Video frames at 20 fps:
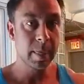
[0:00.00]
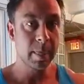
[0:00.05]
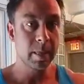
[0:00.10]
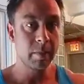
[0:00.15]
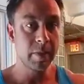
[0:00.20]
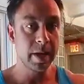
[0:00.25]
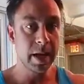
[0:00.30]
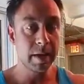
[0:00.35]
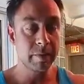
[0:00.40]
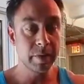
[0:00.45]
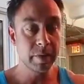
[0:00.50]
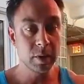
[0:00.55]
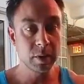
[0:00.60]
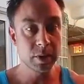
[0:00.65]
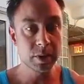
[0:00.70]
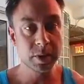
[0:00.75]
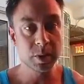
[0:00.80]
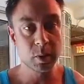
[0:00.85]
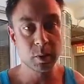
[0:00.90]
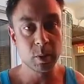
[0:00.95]
whenever you're
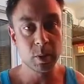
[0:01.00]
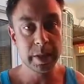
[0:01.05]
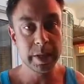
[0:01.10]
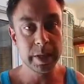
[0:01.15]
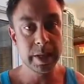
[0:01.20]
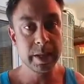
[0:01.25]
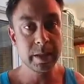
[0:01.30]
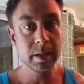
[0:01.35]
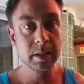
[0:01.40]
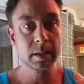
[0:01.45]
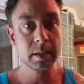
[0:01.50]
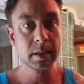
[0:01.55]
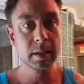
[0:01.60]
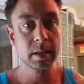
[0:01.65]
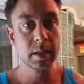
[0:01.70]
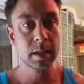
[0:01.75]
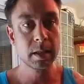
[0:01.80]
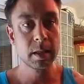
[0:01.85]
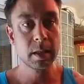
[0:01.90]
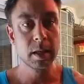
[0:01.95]
squatting
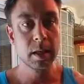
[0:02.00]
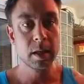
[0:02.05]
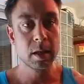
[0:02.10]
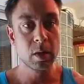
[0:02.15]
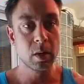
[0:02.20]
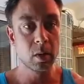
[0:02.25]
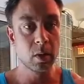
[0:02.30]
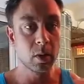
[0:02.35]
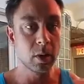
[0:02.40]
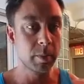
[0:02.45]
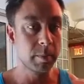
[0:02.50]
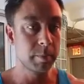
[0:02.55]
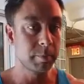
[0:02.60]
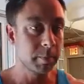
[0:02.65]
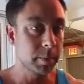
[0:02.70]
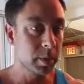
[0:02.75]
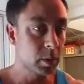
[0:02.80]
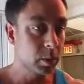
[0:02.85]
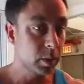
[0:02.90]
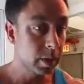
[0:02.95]
or
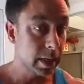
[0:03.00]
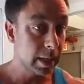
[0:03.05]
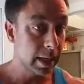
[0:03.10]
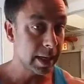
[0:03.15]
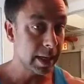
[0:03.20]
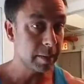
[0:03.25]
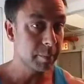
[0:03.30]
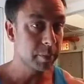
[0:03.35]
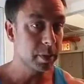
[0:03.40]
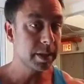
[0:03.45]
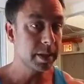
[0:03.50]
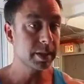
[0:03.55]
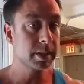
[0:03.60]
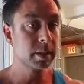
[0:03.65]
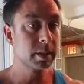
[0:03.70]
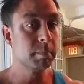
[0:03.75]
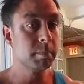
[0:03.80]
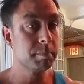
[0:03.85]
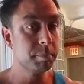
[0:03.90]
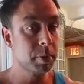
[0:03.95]
doing a leg press,
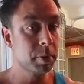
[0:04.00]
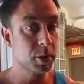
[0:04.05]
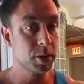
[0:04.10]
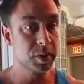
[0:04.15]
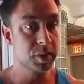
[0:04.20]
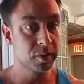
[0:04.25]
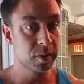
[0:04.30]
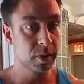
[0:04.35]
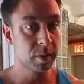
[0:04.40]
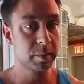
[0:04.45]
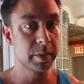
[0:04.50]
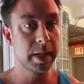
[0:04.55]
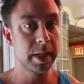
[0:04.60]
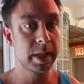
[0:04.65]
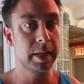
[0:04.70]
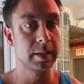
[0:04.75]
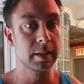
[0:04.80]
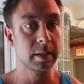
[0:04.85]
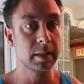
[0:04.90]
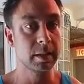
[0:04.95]
push from the
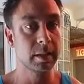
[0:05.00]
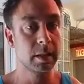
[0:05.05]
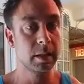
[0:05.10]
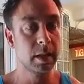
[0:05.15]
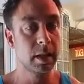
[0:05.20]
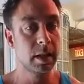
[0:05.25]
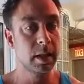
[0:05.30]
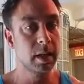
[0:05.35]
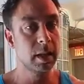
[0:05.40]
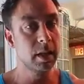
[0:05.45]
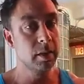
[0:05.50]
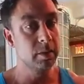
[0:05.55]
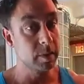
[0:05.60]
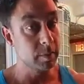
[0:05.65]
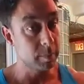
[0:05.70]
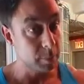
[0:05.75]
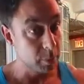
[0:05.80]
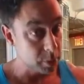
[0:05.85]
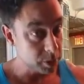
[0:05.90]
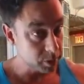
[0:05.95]
heel. If you're
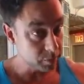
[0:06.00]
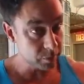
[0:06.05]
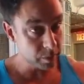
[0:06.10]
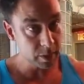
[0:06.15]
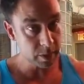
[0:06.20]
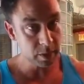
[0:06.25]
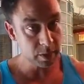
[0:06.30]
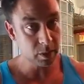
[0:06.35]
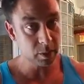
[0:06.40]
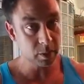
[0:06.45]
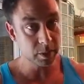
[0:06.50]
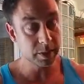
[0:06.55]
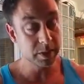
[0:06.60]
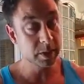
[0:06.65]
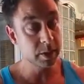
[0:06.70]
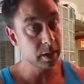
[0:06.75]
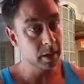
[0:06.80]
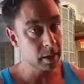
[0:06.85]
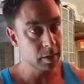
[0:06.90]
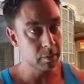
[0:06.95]
pushing from your toes,
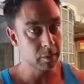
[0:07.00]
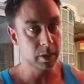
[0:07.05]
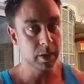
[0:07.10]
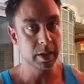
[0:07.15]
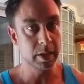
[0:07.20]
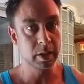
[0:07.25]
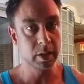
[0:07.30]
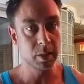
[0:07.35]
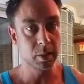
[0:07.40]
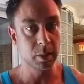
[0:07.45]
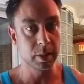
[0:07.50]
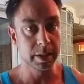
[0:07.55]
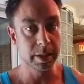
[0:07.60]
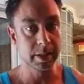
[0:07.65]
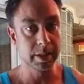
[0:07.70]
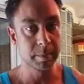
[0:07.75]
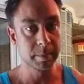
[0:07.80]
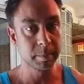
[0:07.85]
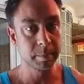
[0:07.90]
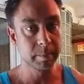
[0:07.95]
you're not working your
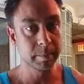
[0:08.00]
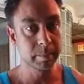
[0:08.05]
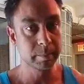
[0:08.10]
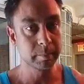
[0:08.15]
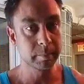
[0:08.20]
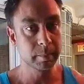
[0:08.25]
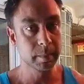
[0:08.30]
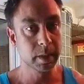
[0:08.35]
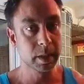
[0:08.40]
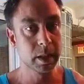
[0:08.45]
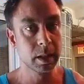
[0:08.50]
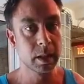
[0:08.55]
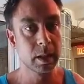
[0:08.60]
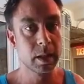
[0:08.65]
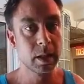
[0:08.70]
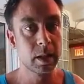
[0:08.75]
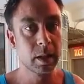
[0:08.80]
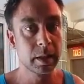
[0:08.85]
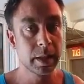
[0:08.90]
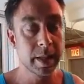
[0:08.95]
quads.
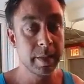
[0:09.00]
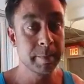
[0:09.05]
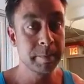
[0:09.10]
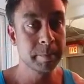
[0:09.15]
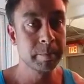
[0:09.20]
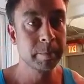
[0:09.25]
Okay?